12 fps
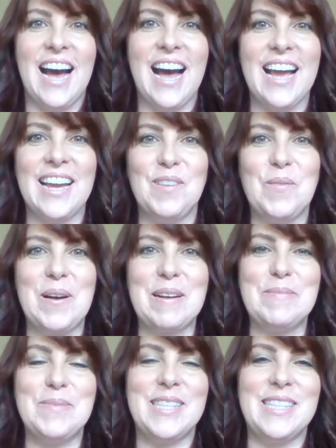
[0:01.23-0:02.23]
Hi, and
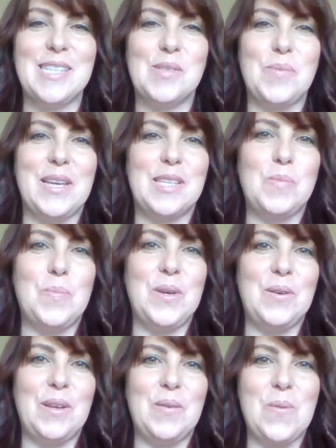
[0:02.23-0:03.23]
welcome to this week's
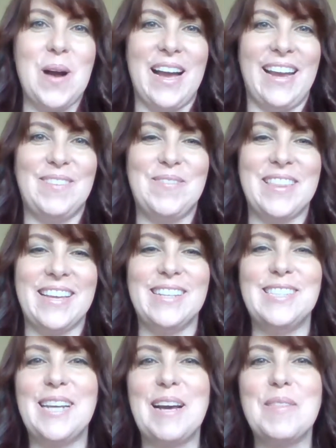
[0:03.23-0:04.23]
Beauty Whine with
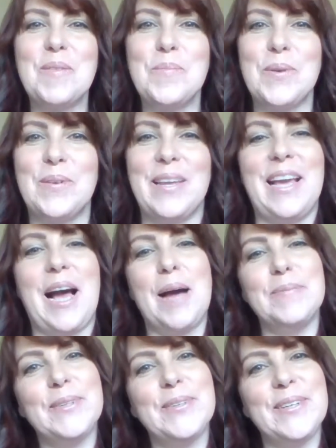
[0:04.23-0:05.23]
LG Health and Beauty.
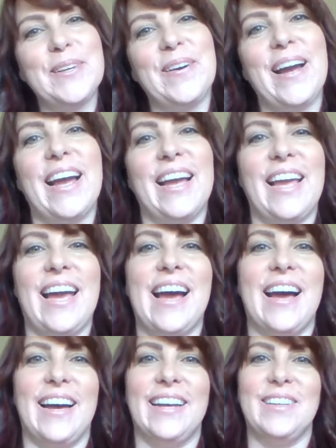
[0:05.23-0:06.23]
I'm Laura Gregg,
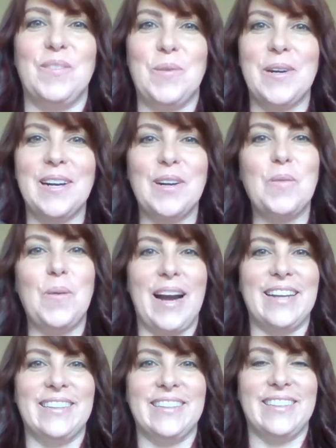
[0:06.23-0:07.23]
and we're going to
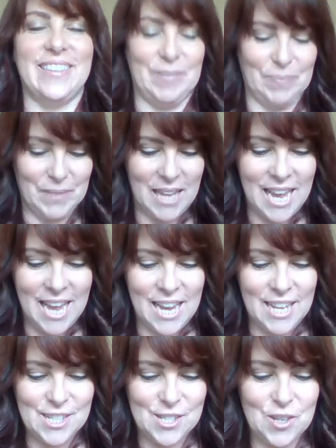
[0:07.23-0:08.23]
whine a little.
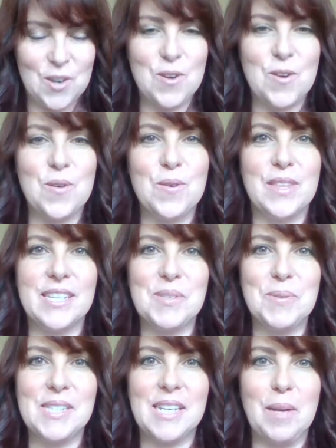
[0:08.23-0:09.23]
So this
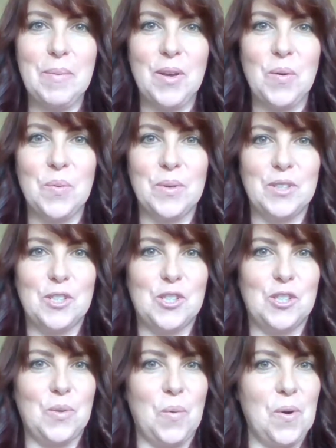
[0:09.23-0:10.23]
one's going to be a real
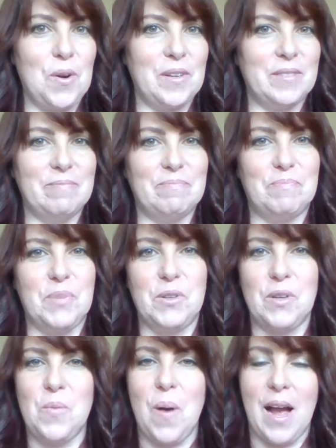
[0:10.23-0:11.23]
short
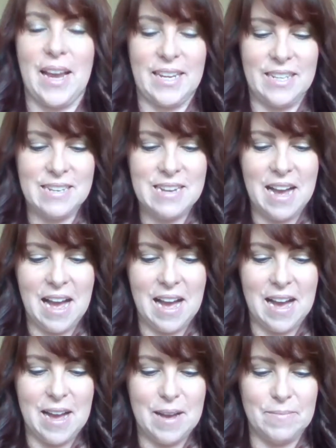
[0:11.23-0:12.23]
Beauty Whine.
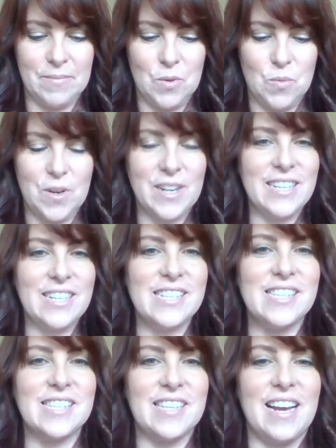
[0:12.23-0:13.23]
We're going to
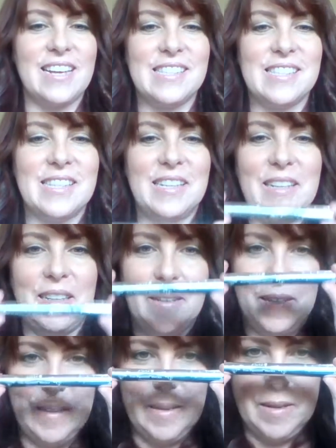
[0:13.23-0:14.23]
discuss
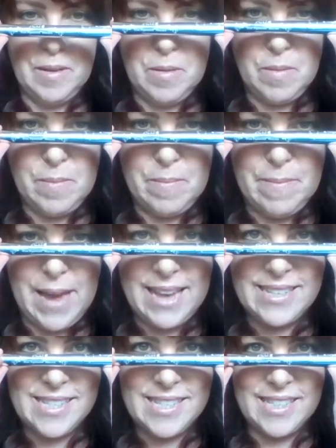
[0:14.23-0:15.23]

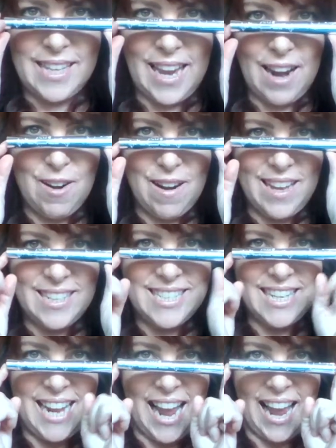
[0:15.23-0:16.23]
mascara
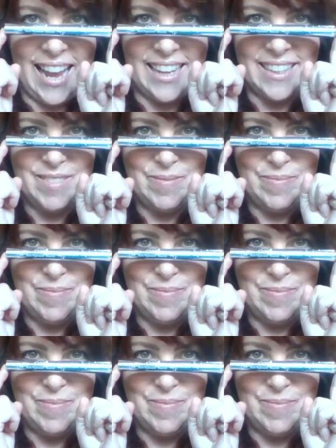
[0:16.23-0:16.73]
today.